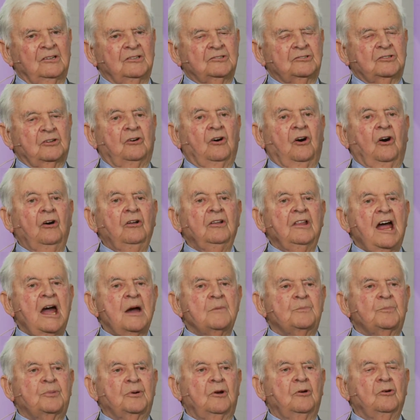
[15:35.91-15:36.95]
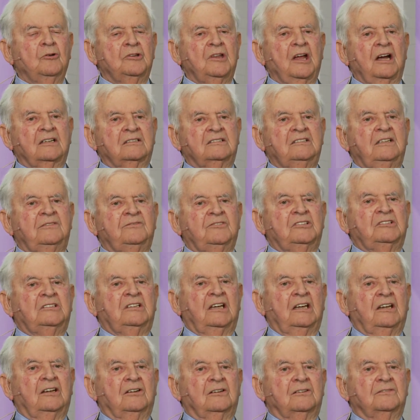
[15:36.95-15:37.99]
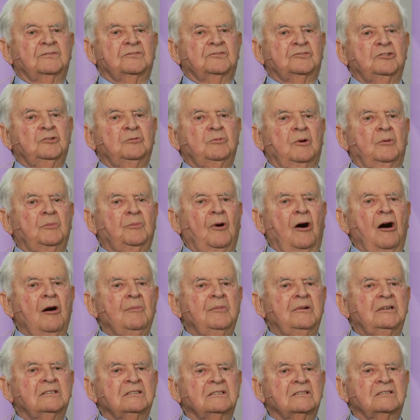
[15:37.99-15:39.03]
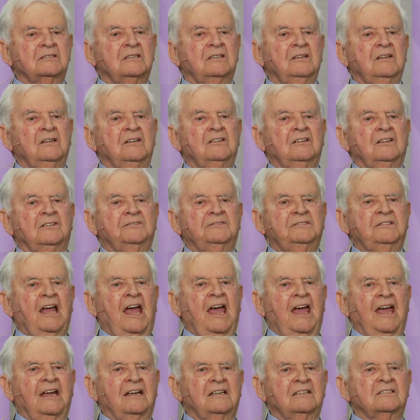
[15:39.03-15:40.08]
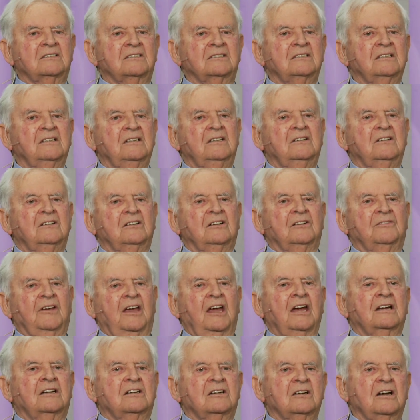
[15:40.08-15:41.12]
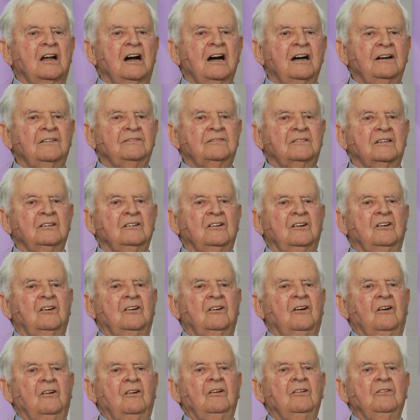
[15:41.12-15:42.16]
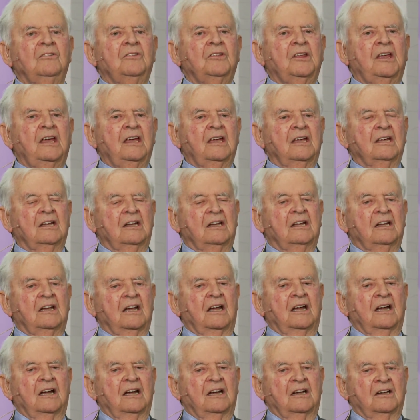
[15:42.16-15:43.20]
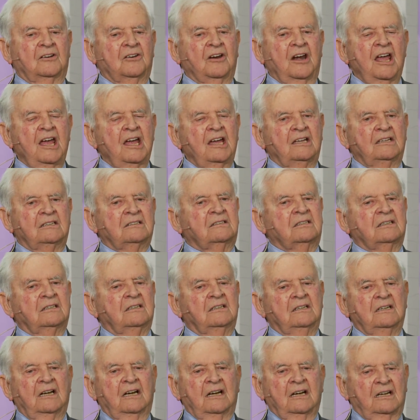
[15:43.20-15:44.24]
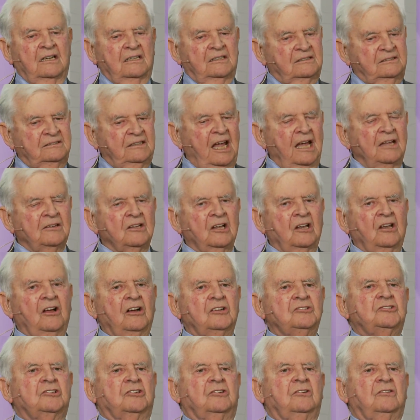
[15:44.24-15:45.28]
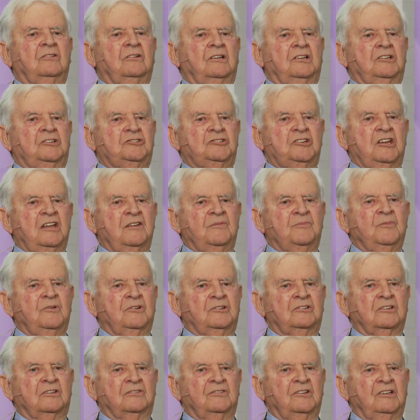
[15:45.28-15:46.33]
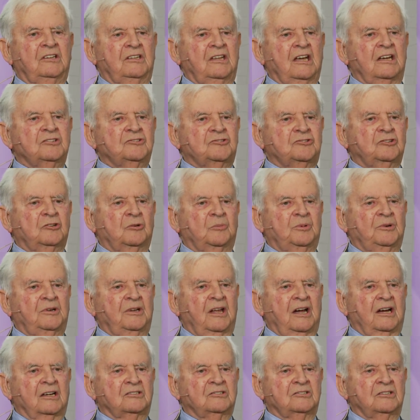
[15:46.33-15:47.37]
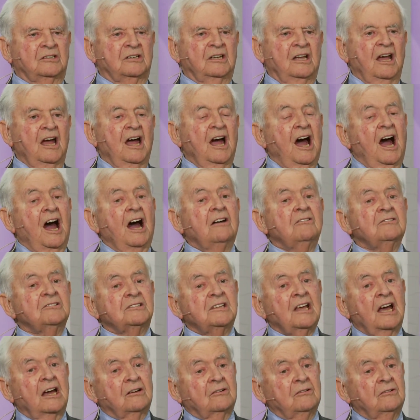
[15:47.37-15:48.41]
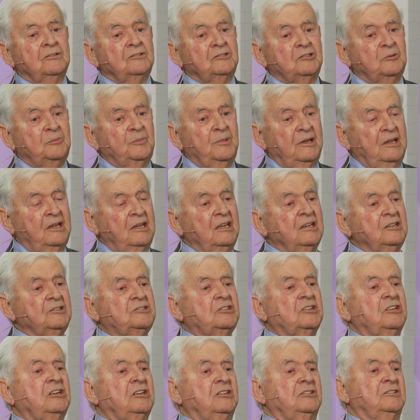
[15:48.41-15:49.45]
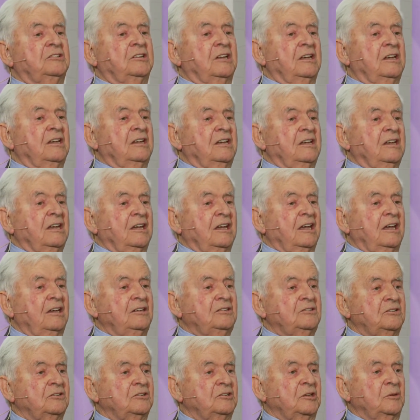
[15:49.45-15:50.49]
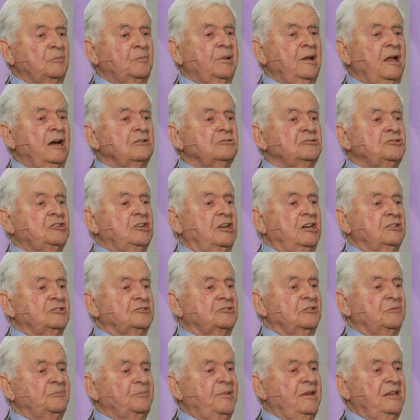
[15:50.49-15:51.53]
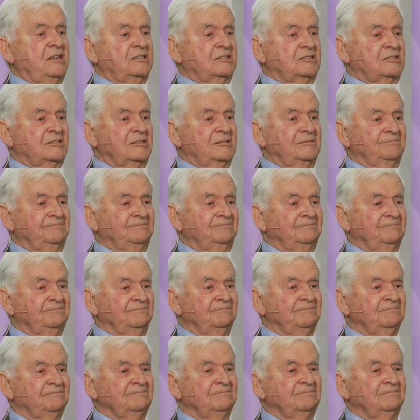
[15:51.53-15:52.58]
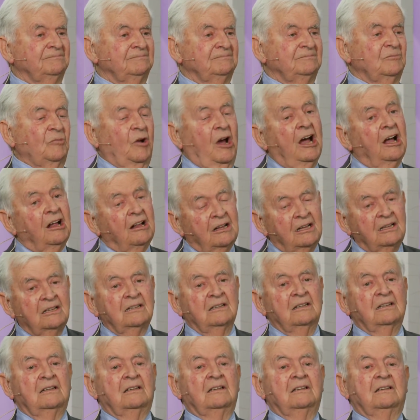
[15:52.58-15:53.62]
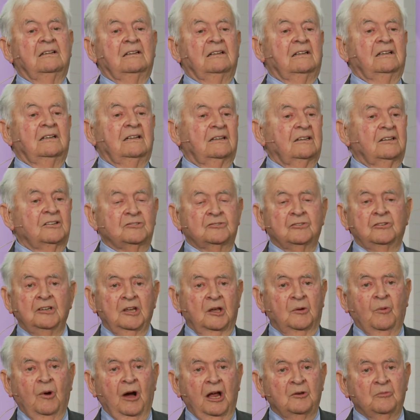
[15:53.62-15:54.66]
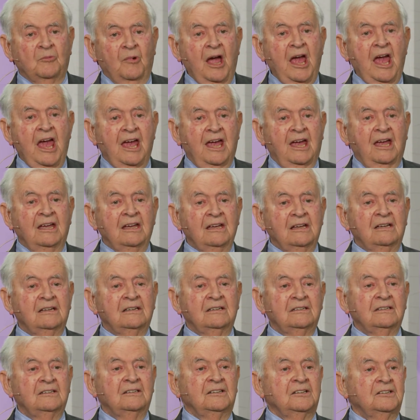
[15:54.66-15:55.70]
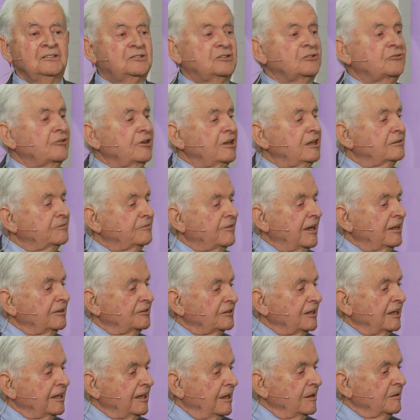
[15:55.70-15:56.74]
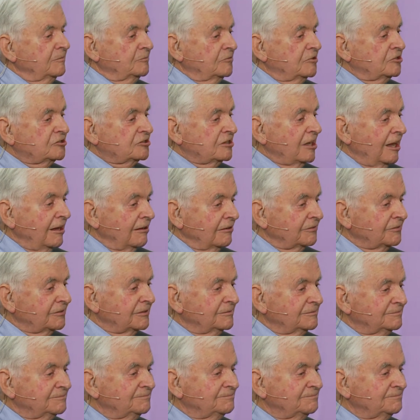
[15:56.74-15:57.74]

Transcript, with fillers: So all that productivity of super bombers, of tanks, of aircraft, all the uh, great uh, technological achievement of industrial production, how is that going to be turned into the plowshares of peace? Well, there's only one way to reinvent the empty self,